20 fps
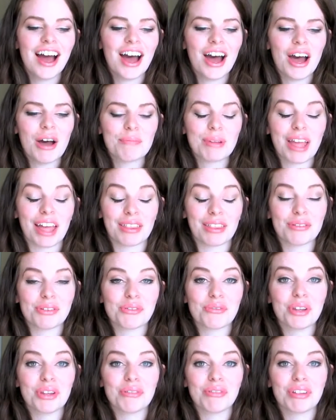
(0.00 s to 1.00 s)
But yeah, that
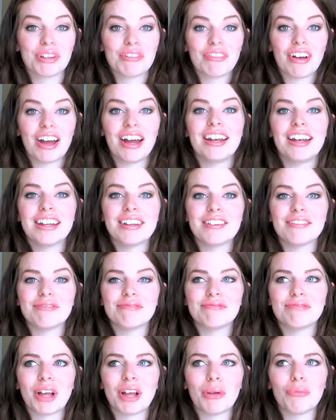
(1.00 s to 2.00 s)
was really, really fun.
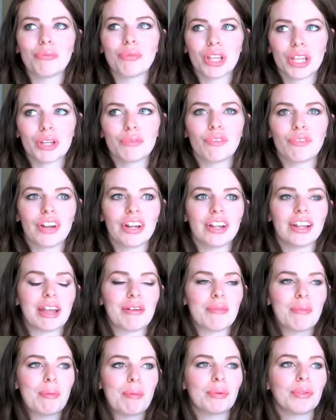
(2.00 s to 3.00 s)
It felt really real.
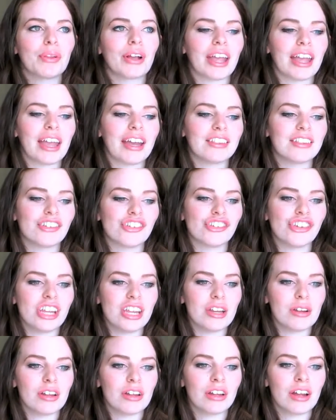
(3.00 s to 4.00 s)
I remember looking at the
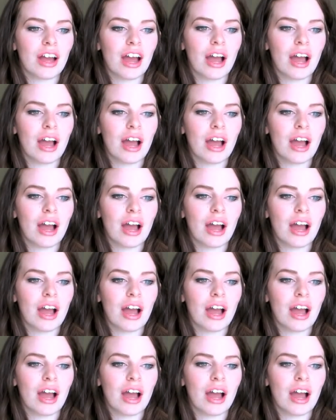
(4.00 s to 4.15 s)
sheet.